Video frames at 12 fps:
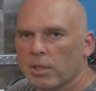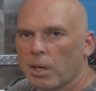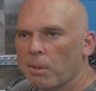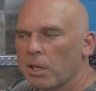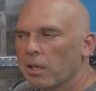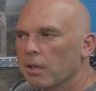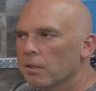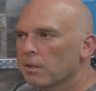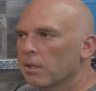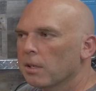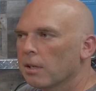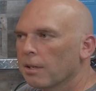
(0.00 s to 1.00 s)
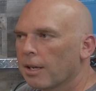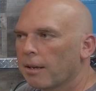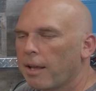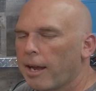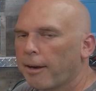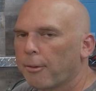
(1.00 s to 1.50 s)
JBD is uh,
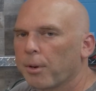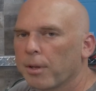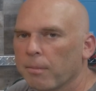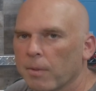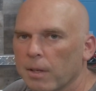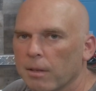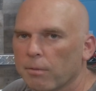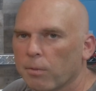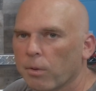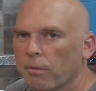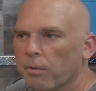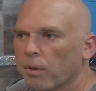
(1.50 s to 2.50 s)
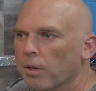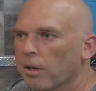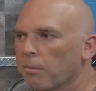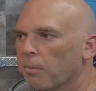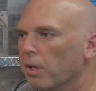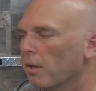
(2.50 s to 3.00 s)
kind of the acronym that, for the for the
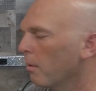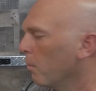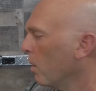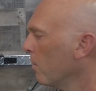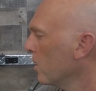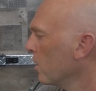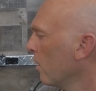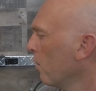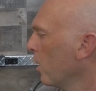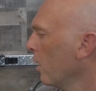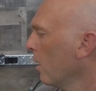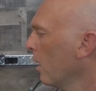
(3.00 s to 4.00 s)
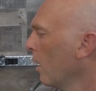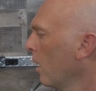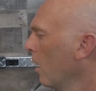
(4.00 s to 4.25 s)
company, the BMS company.